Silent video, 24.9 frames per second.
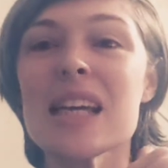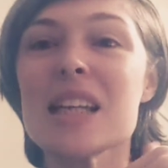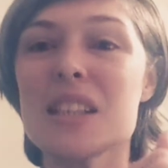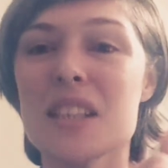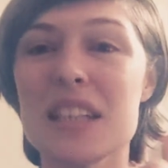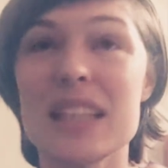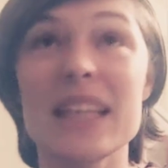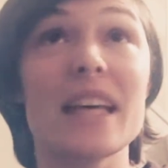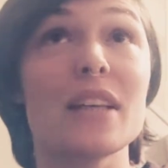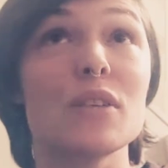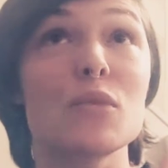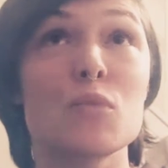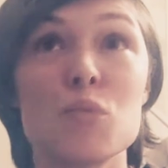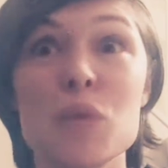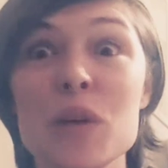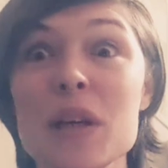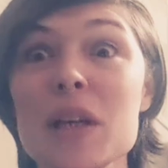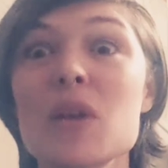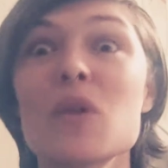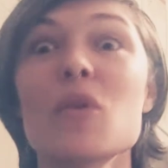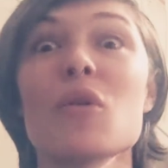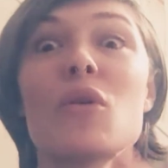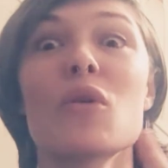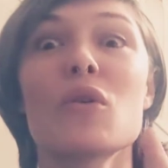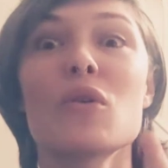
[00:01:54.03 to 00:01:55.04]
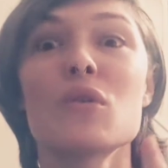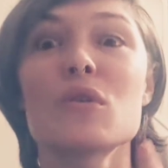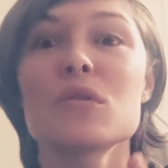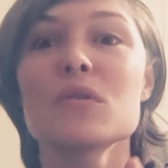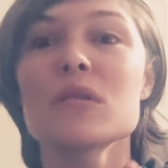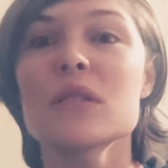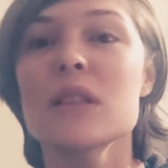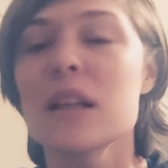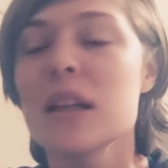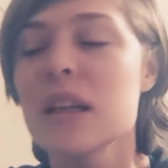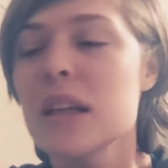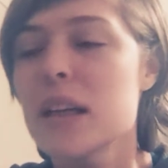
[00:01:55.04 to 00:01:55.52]
Yes,
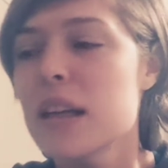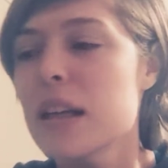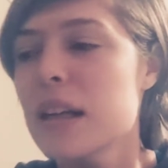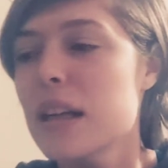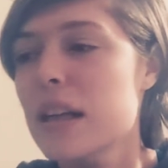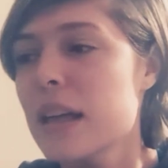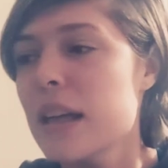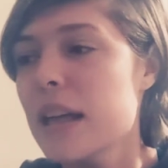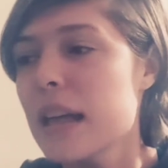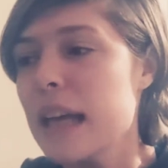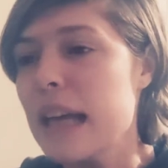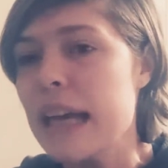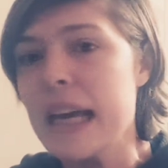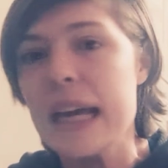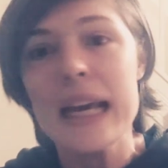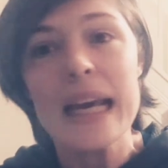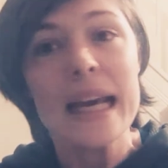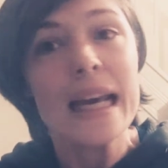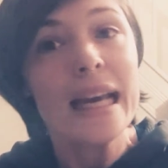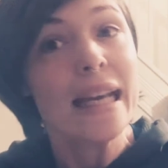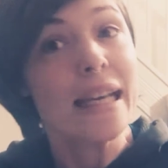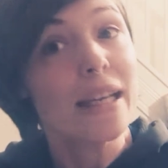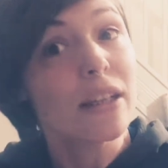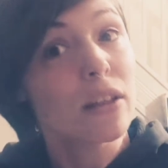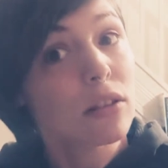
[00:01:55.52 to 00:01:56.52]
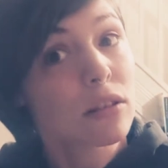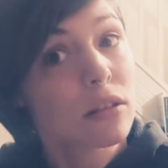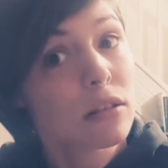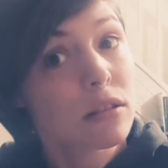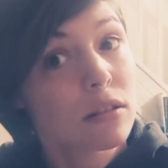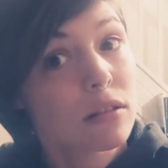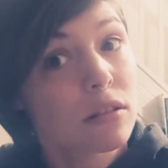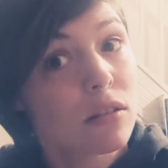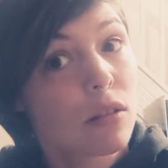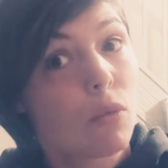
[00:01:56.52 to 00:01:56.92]
recall, heel